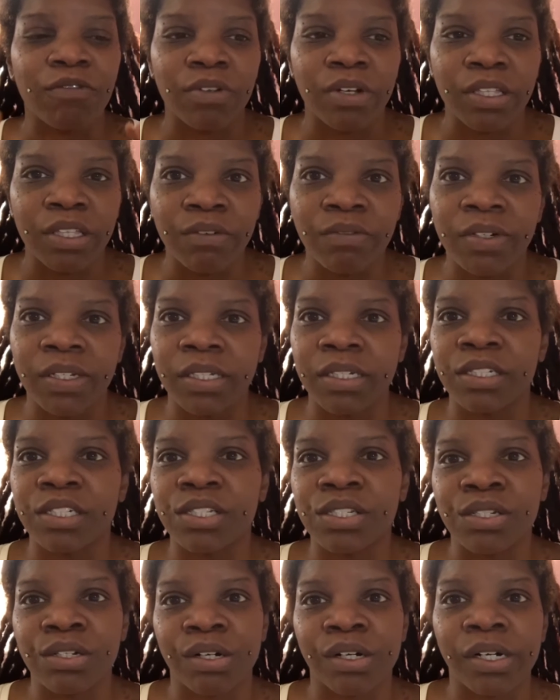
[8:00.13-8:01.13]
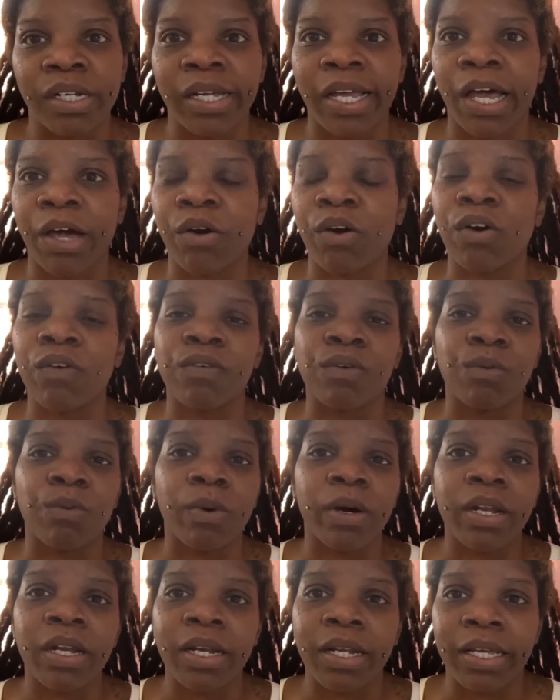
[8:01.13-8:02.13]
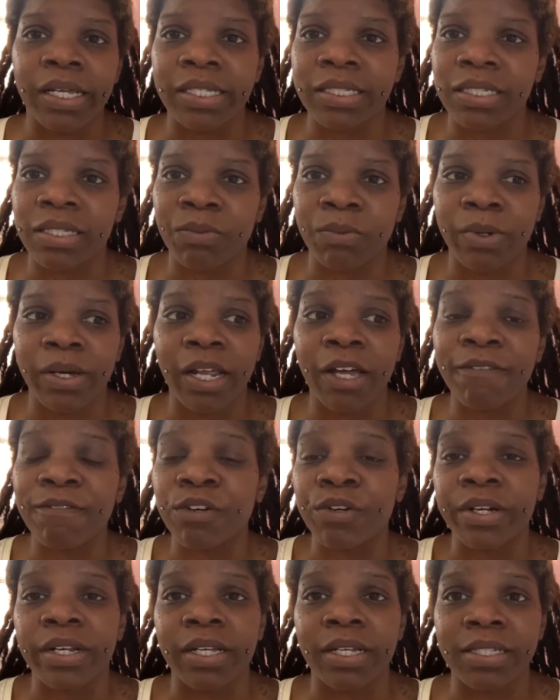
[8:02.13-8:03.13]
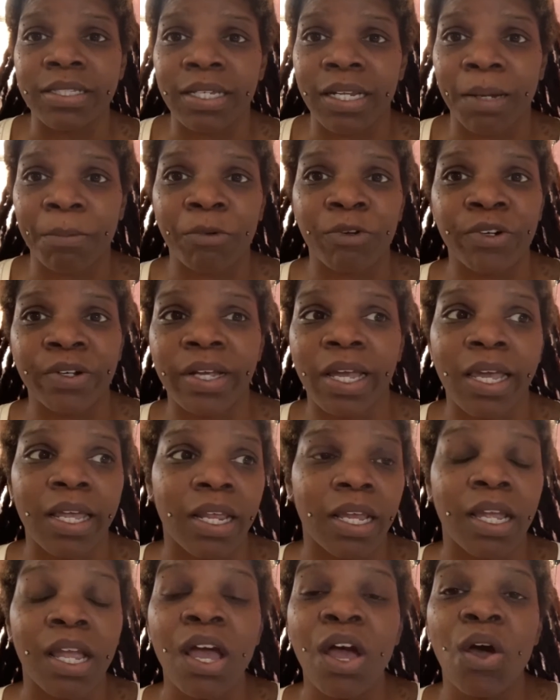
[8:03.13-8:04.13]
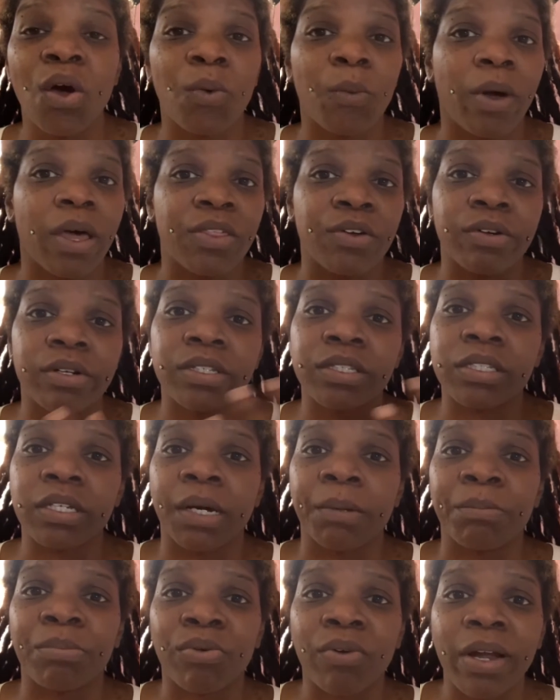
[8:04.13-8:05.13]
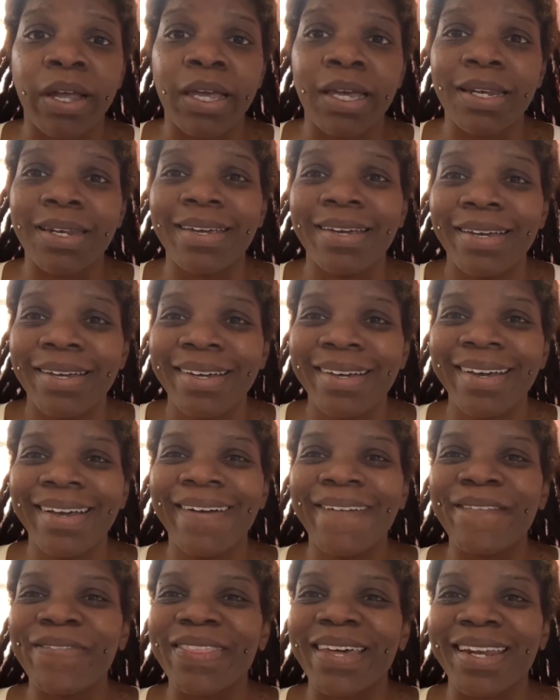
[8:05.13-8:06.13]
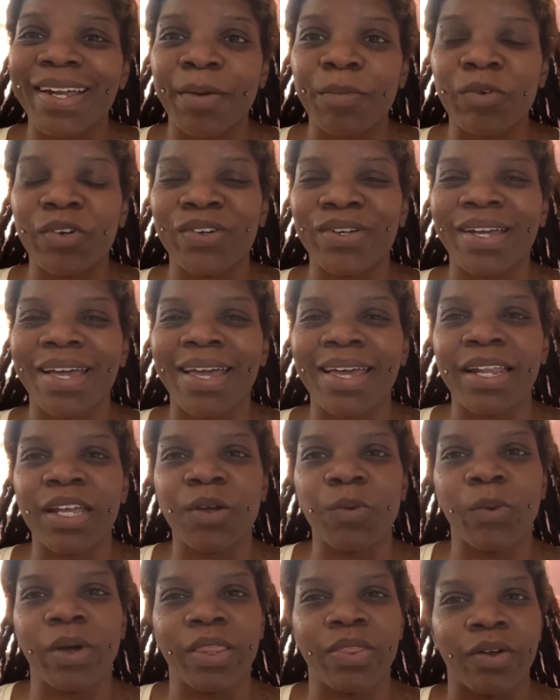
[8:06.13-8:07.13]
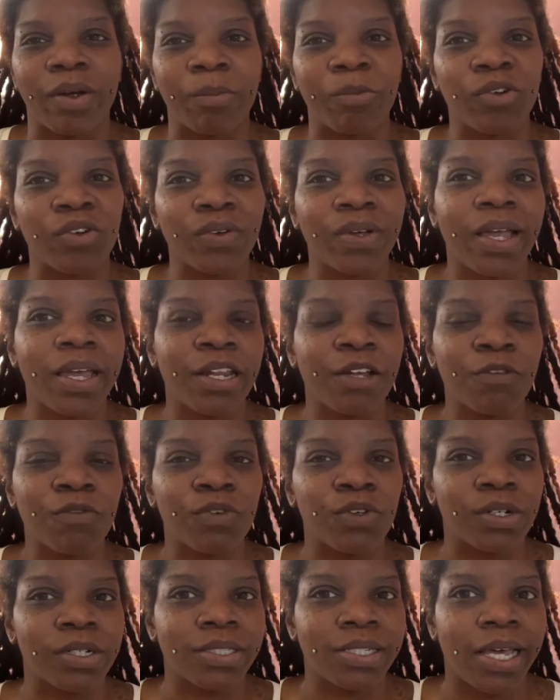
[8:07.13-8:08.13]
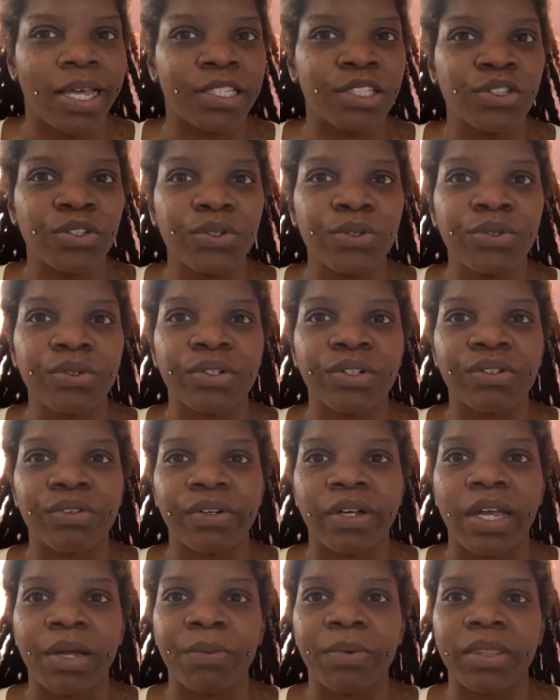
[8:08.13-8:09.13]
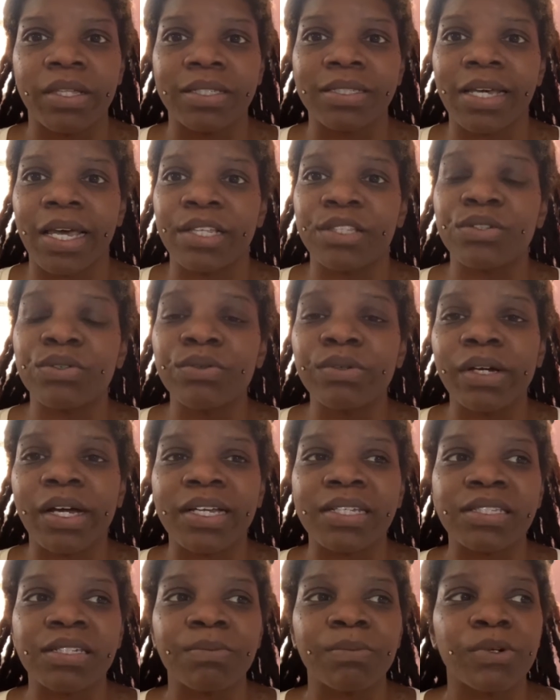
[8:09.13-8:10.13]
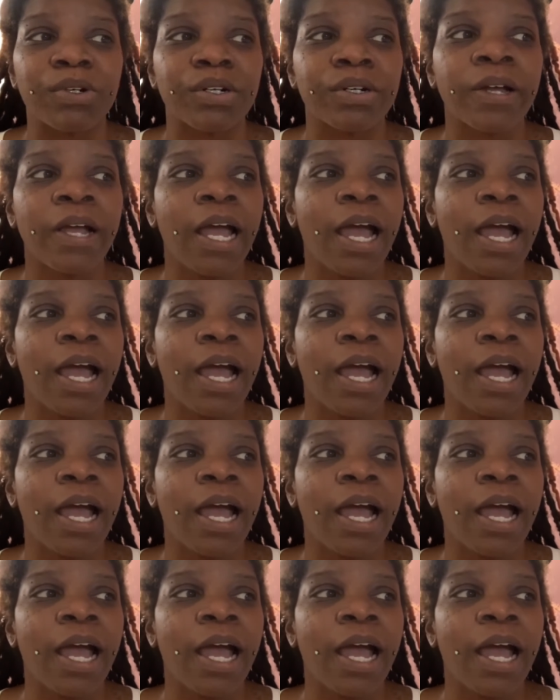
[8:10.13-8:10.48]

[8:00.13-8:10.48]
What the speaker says: really, really just nerding out over what it is, whatever it is that I'm creating, whether it's a brand that I'm creating, whether I'm creating for a tattoo to create with a tattoo customer,